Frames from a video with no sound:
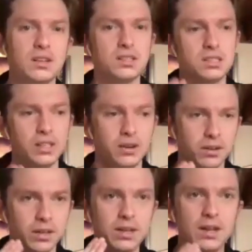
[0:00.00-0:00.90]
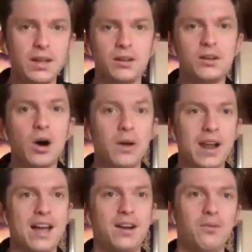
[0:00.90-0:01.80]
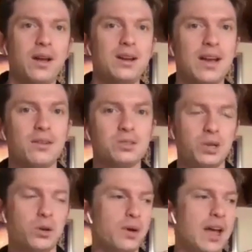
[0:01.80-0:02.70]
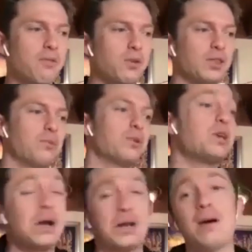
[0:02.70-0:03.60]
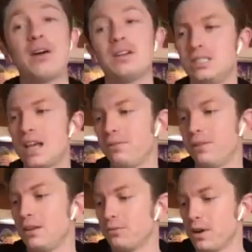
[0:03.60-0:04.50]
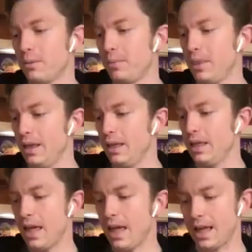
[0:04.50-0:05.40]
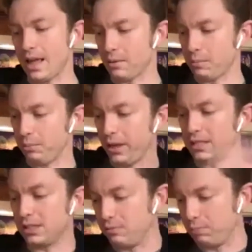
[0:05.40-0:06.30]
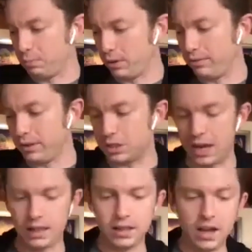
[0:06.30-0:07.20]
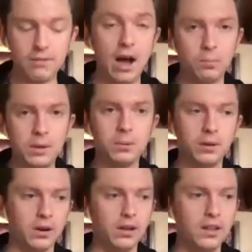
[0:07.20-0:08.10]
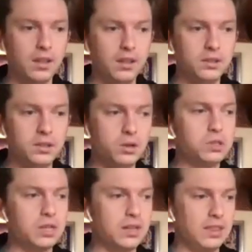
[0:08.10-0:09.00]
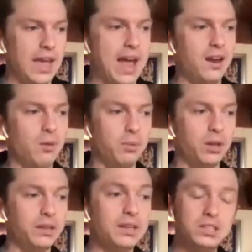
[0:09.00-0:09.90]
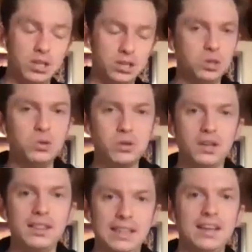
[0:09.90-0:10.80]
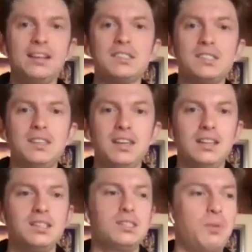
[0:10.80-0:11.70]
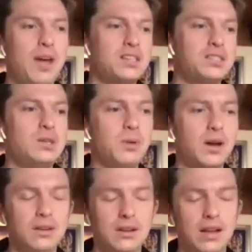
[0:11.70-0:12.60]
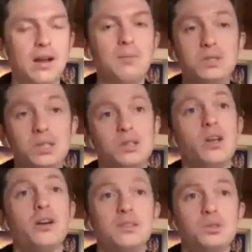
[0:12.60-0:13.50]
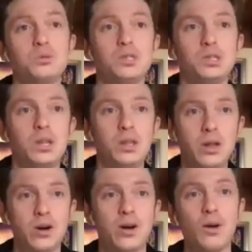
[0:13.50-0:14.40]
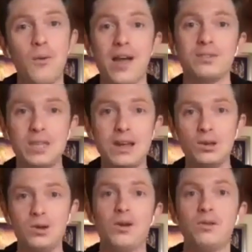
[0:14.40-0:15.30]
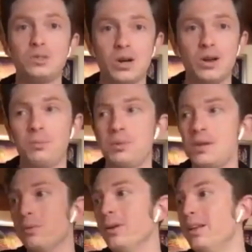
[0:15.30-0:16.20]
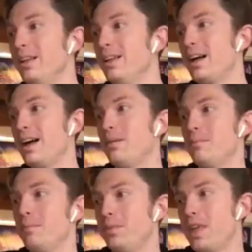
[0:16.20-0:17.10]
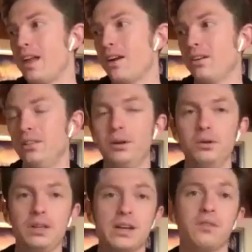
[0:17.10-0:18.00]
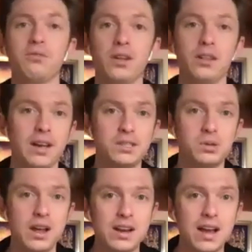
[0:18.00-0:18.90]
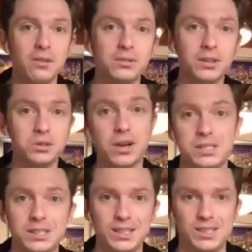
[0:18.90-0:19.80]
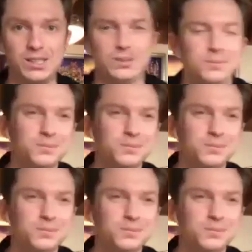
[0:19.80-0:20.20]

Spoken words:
They're just literally going at it right now. So everything we're talking about is definitely from a place of privilege, and I love how people are using that ability to do good things in this capacity. But this was just a long way of saying kudos to all the people that are literally on the front lines right now addressing this.